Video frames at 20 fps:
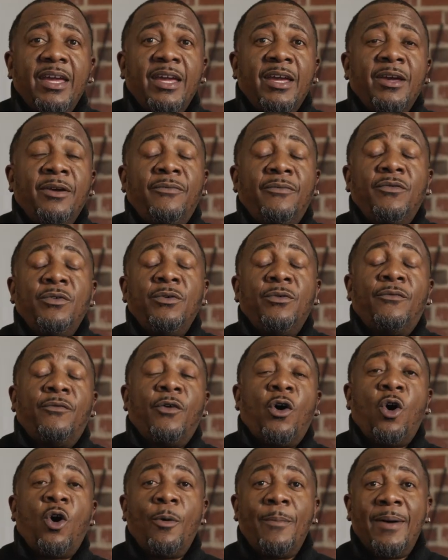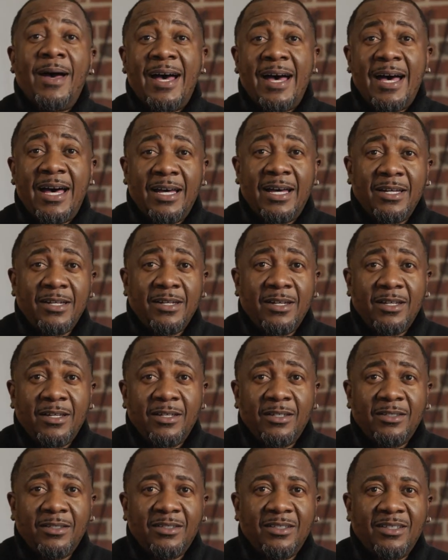If you fall behind,
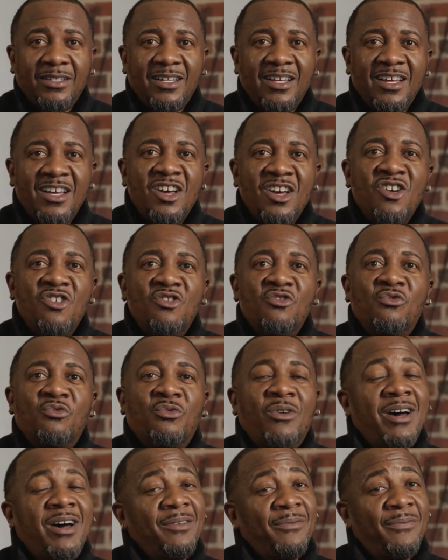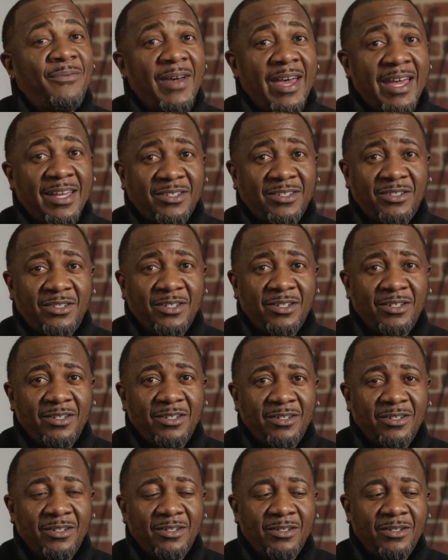run faster,
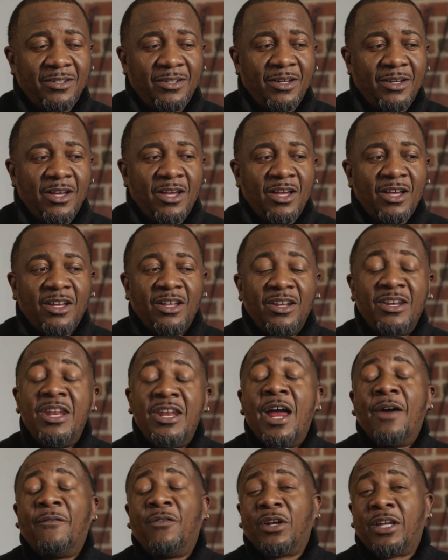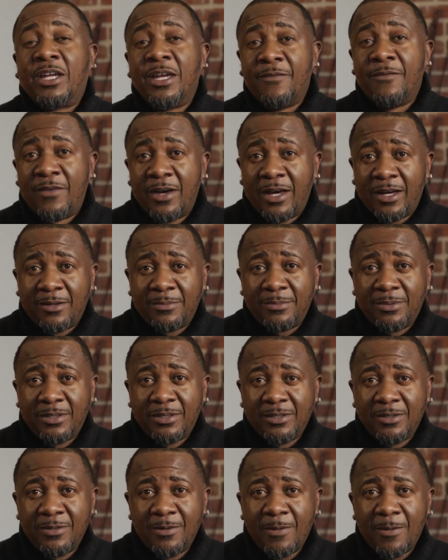never give up,
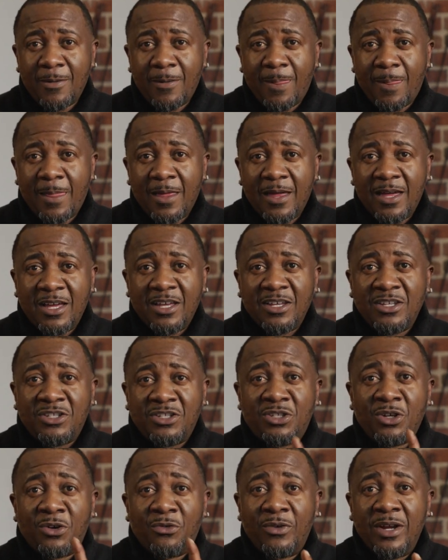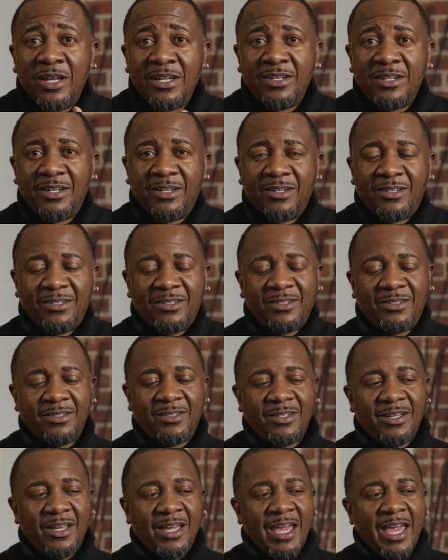surrender,
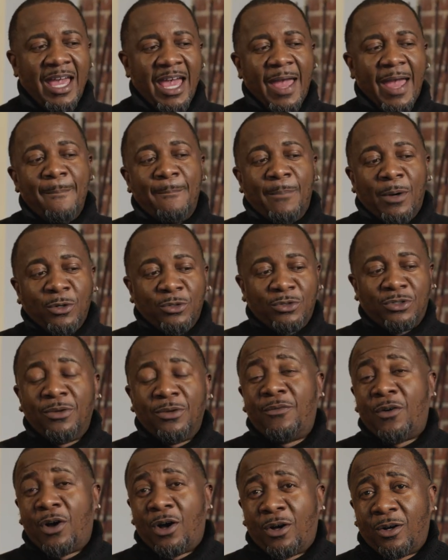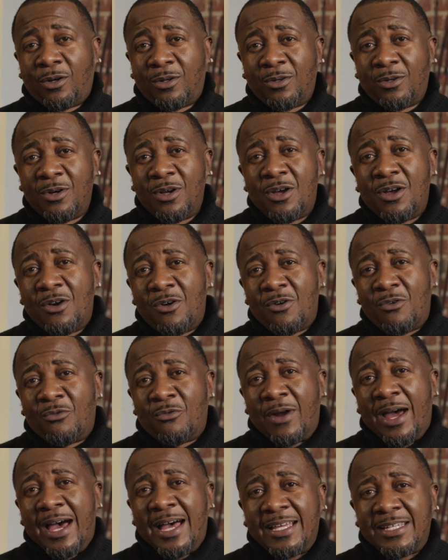and most of all,
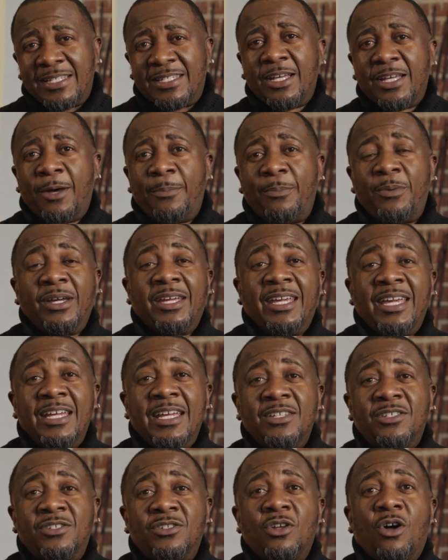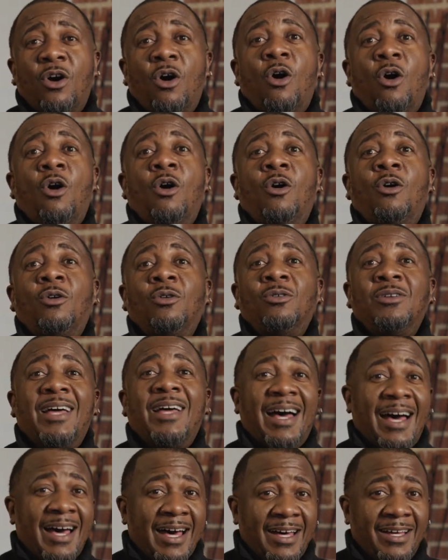rise up against all
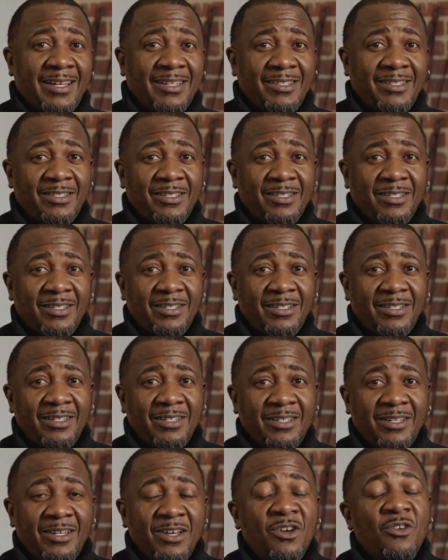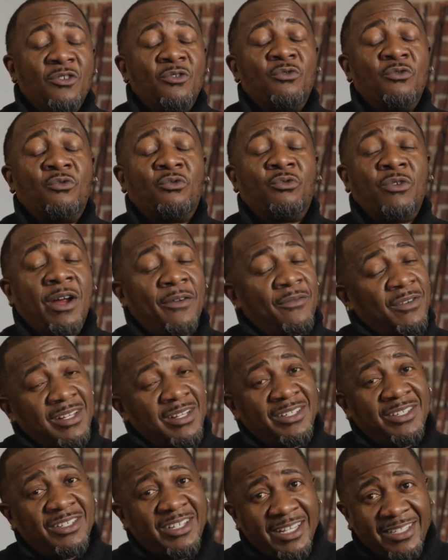odds.
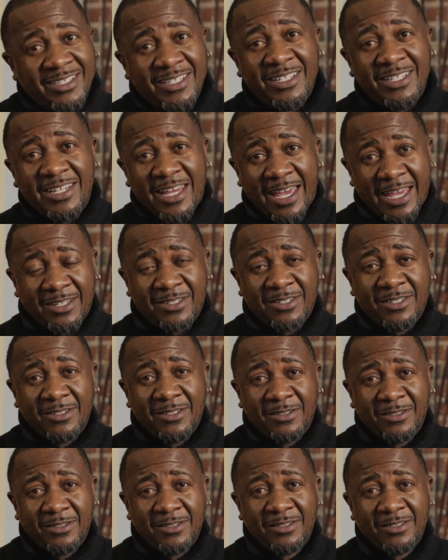Reverend Jesse Jackson.